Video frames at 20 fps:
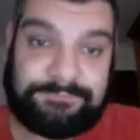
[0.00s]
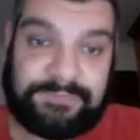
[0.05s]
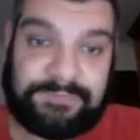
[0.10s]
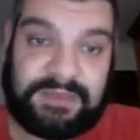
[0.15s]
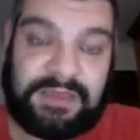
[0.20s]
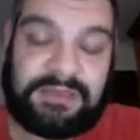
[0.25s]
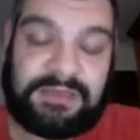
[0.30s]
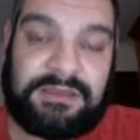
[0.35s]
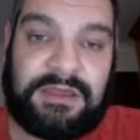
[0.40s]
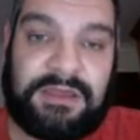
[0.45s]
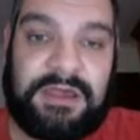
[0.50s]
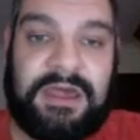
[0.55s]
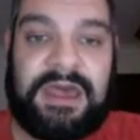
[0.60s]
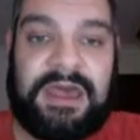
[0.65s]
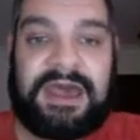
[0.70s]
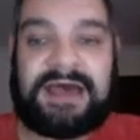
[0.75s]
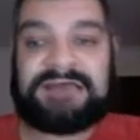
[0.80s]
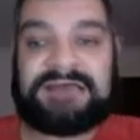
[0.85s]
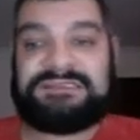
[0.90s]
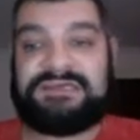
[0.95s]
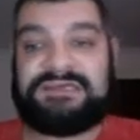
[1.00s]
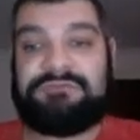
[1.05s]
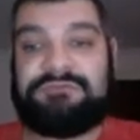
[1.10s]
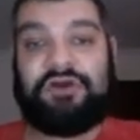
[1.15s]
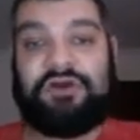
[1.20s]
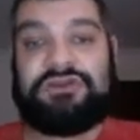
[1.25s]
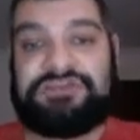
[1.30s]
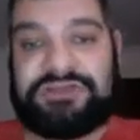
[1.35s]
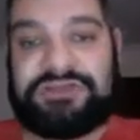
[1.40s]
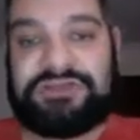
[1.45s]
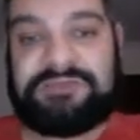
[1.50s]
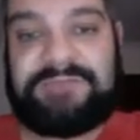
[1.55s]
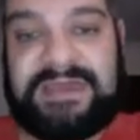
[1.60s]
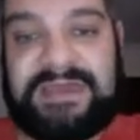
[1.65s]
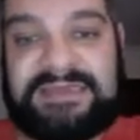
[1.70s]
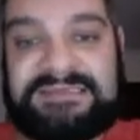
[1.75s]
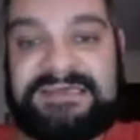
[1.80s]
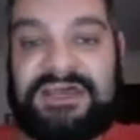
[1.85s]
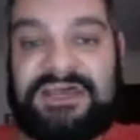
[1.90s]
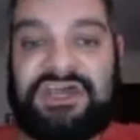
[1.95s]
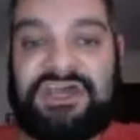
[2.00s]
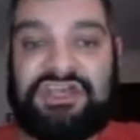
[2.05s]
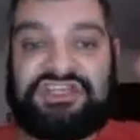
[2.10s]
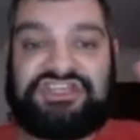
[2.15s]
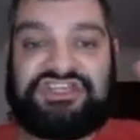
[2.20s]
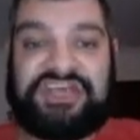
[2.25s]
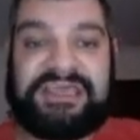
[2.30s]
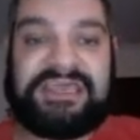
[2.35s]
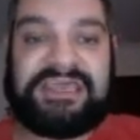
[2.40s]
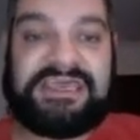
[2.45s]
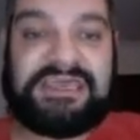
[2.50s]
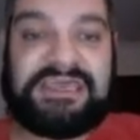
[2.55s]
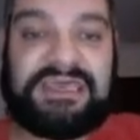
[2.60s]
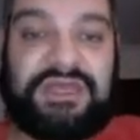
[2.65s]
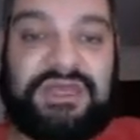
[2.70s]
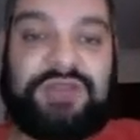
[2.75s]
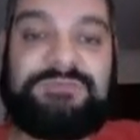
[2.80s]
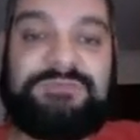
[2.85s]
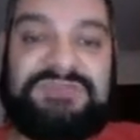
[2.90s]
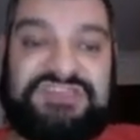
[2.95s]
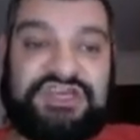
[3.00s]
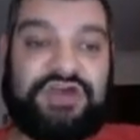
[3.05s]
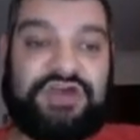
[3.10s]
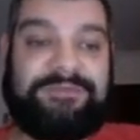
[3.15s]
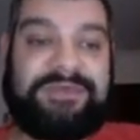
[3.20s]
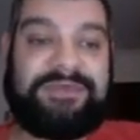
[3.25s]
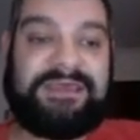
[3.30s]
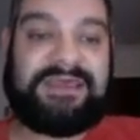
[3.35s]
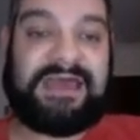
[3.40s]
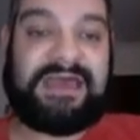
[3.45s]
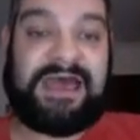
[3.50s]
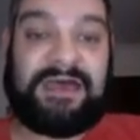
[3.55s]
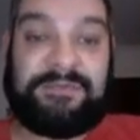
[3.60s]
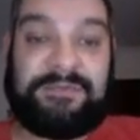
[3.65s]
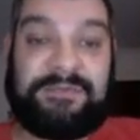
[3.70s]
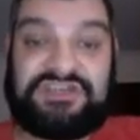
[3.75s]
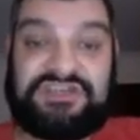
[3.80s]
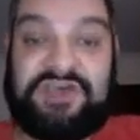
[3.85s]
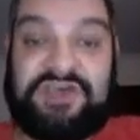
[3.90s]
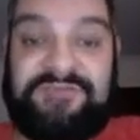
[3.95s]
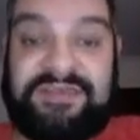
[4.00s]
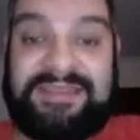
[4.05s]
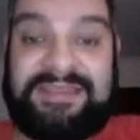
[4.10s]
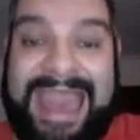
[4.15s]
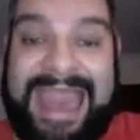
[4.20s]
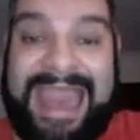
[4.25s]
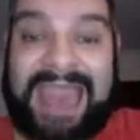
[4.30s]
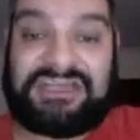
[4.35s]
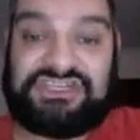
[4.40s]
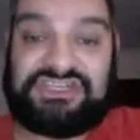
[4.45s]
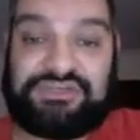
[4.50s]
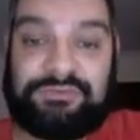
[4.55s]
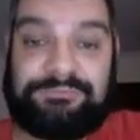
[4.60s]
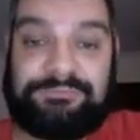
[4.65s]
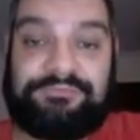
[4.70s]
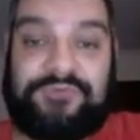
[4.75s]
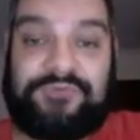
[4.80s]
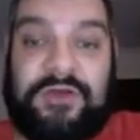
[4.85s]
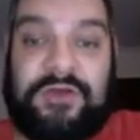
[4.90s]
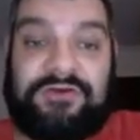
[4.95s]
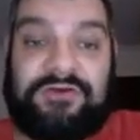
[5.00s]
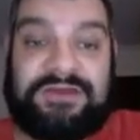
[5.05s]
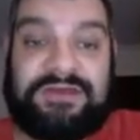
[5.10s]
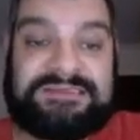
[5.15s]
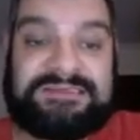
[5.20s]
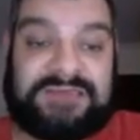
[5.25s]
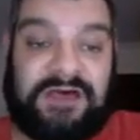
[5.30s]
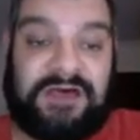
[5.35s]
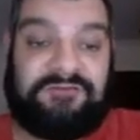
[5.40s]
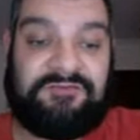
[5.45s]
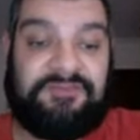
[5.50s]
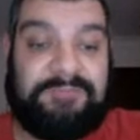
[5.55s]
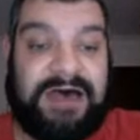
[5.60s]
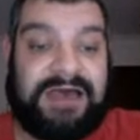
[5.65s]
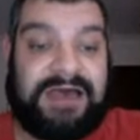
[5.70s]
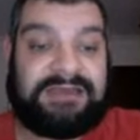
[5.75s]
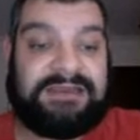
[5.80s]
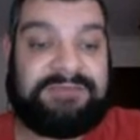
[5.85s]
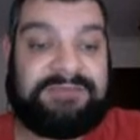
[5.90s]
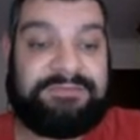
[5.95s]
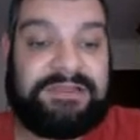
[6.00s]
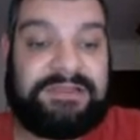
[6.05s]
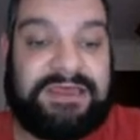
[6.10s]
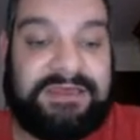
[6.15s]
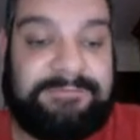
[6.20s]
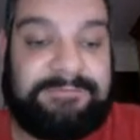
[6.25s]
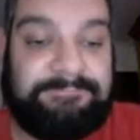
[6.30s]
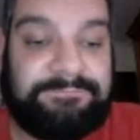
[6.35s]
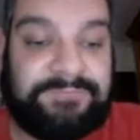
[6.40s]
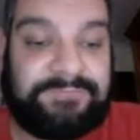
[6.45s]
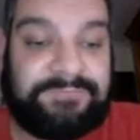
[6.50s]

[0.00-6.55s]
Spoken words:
Okay, so monitoring means checking and observing the actual progress of the marketing plan.